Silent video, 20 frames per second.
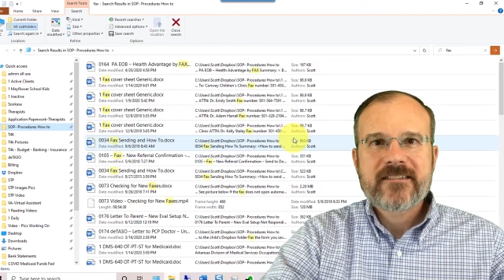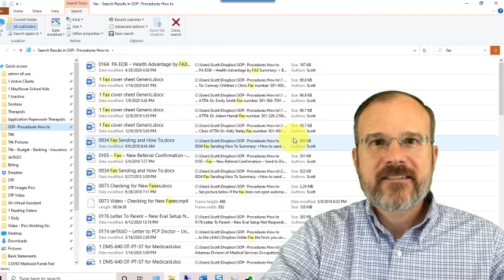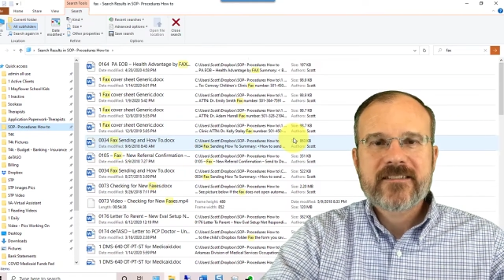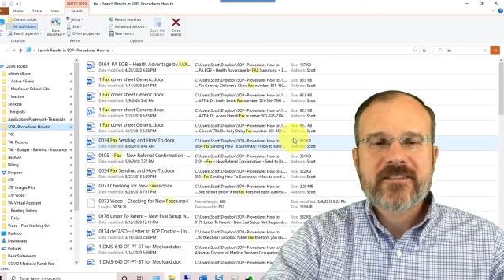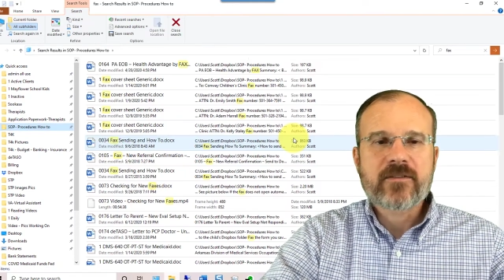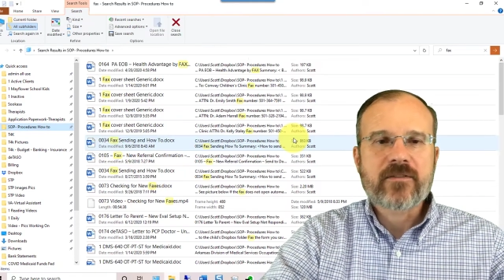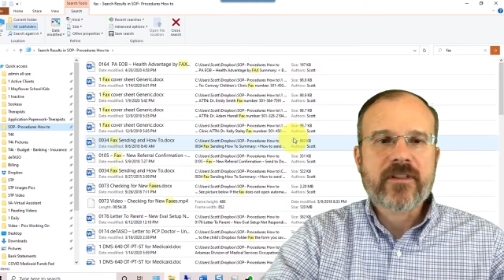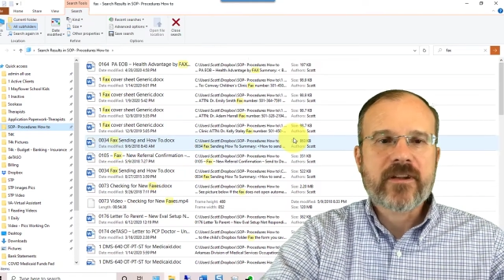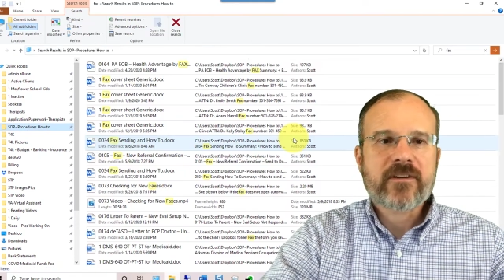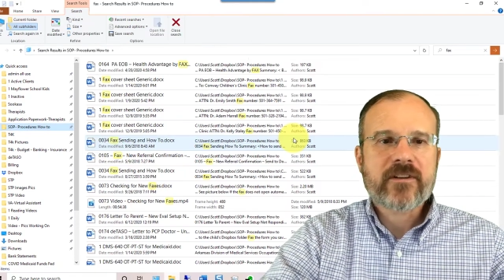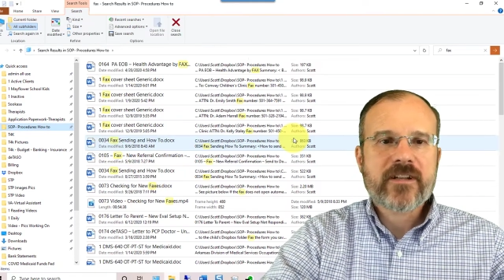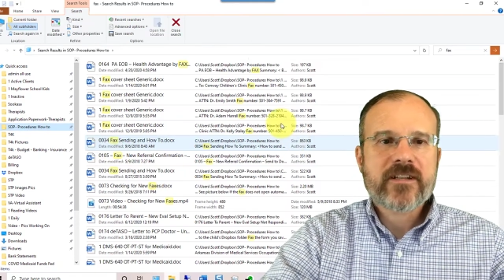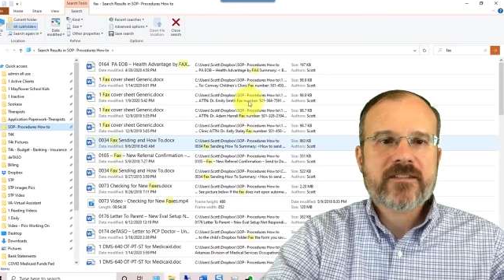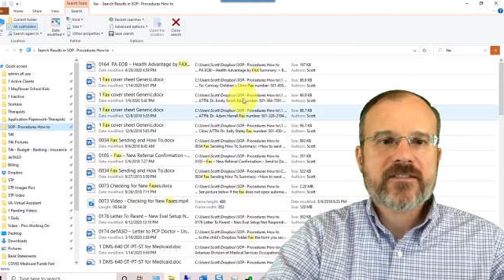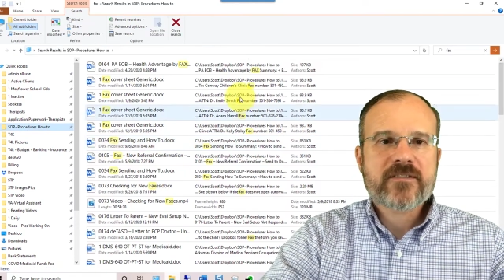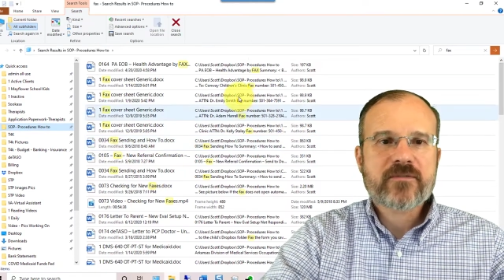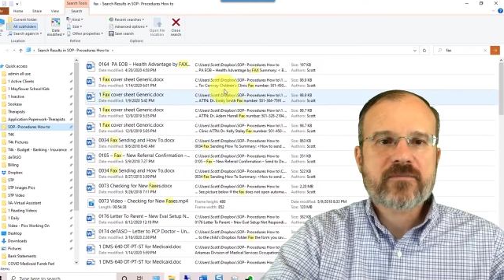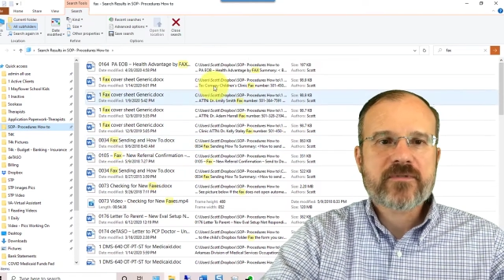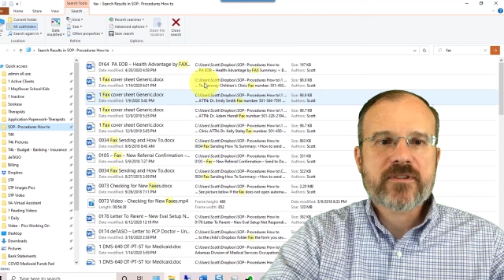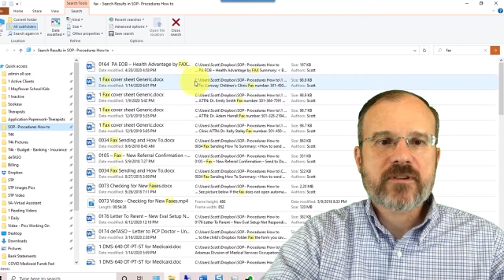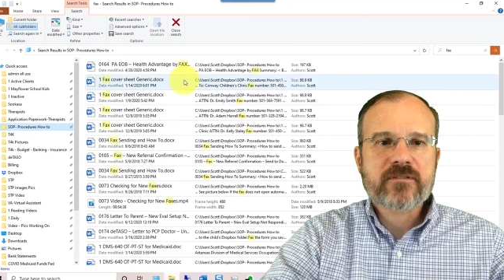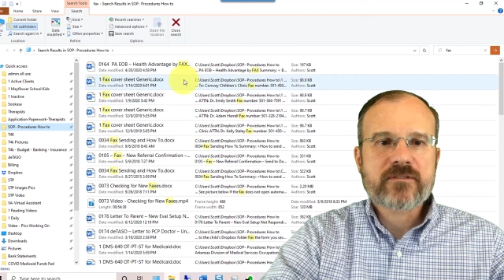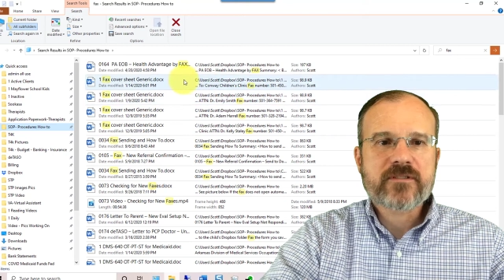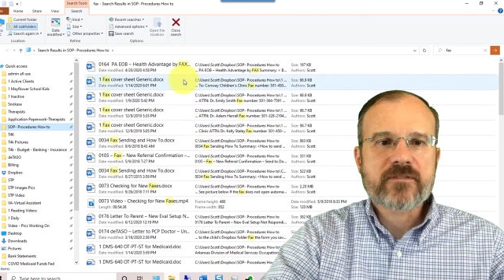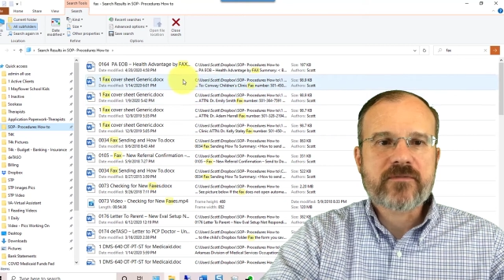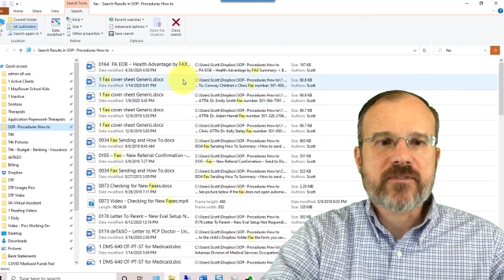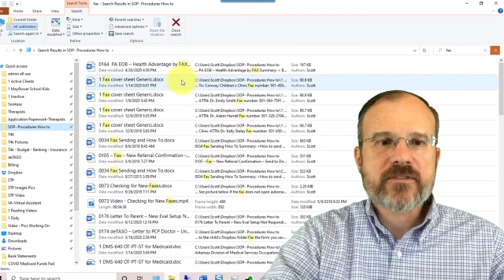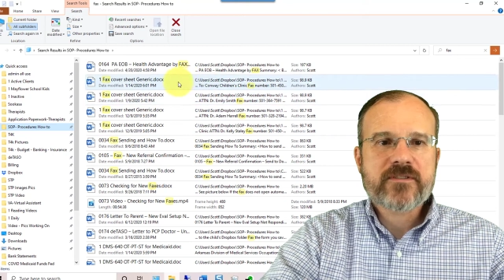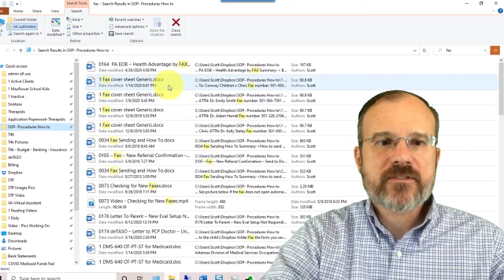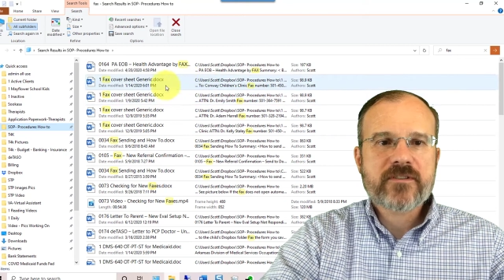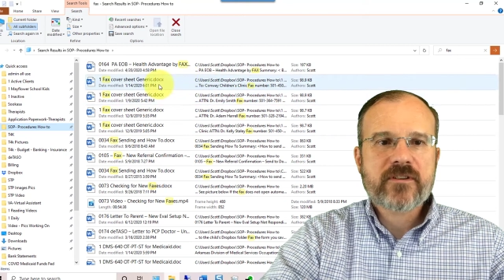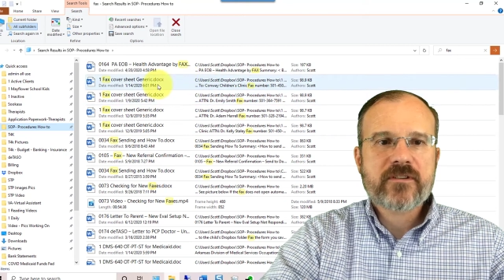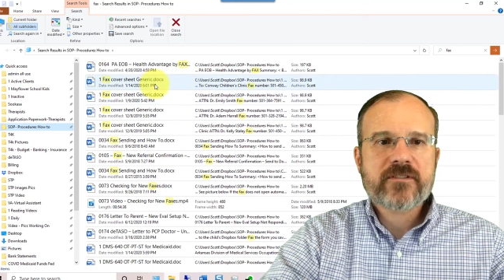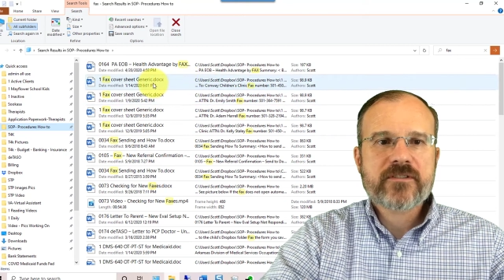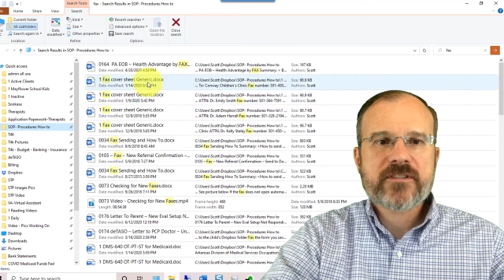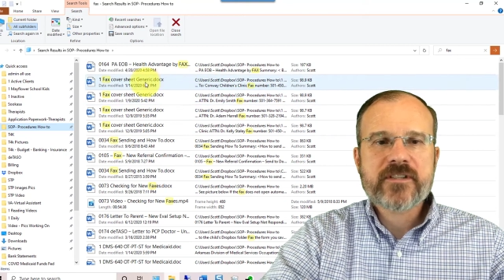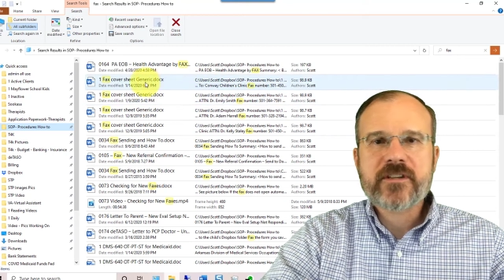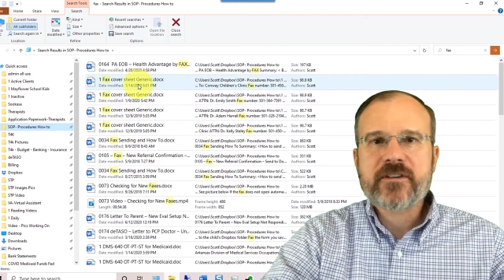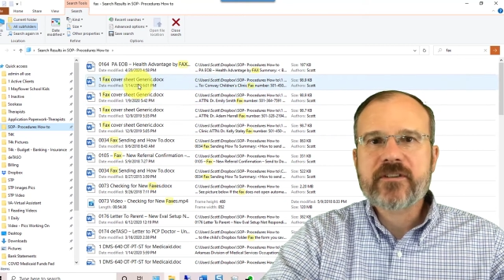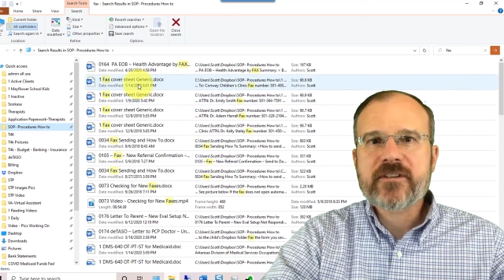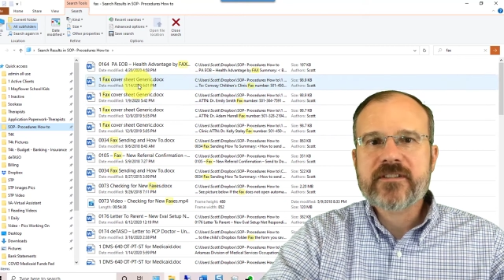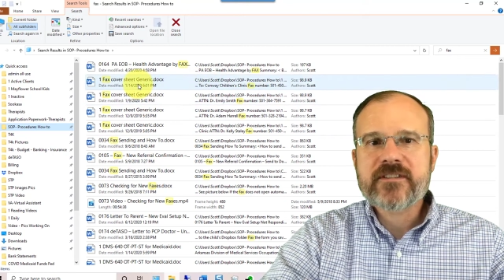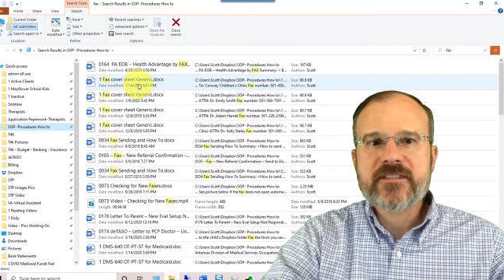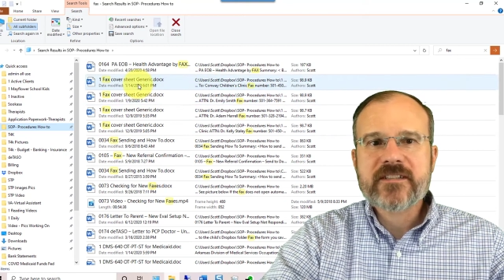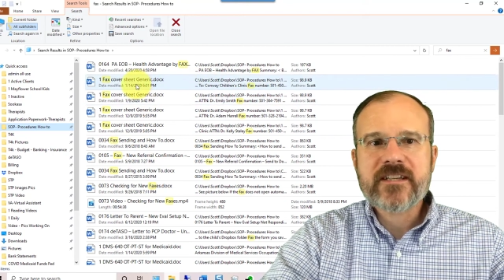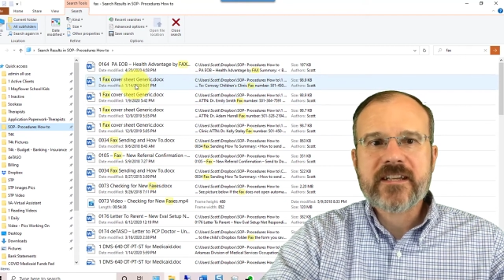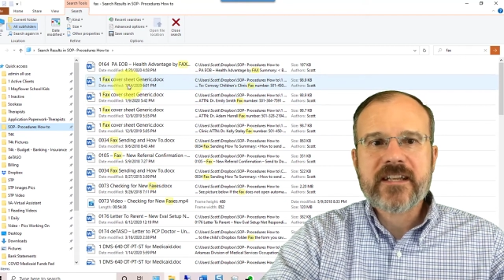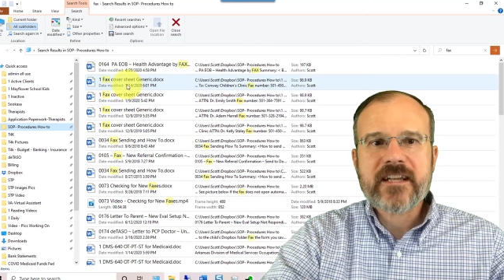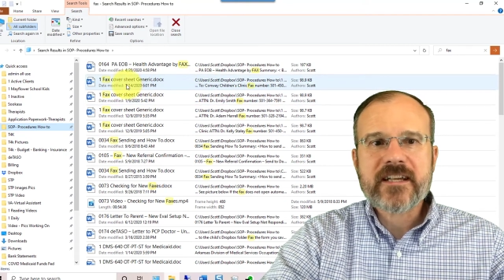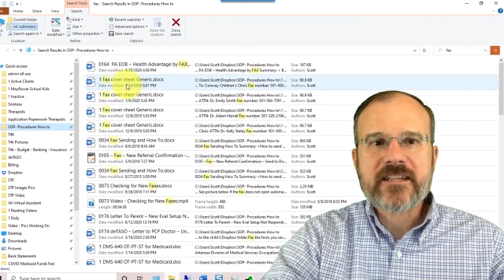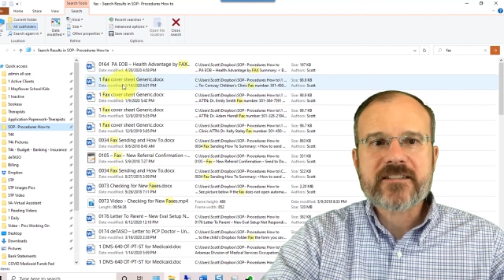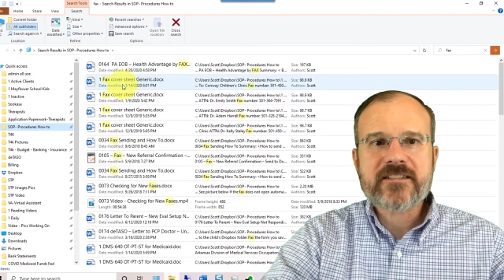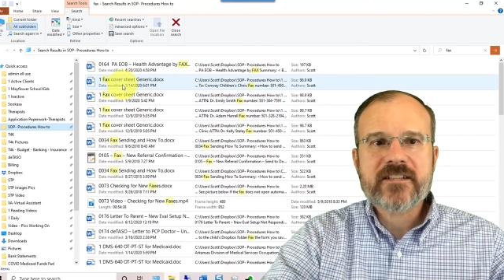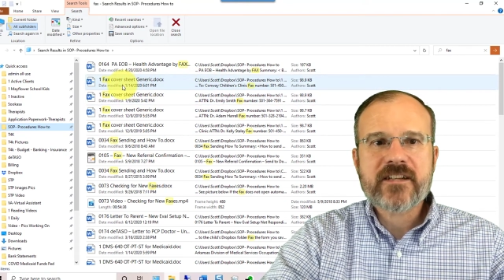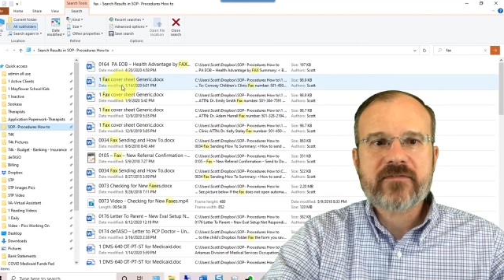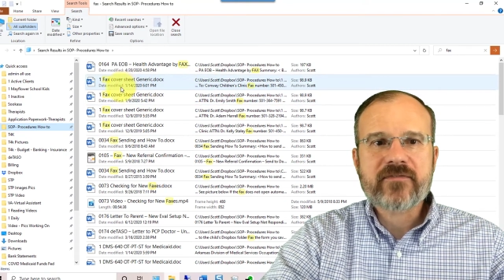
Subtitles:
So there it is, the results of the search, and you can see it has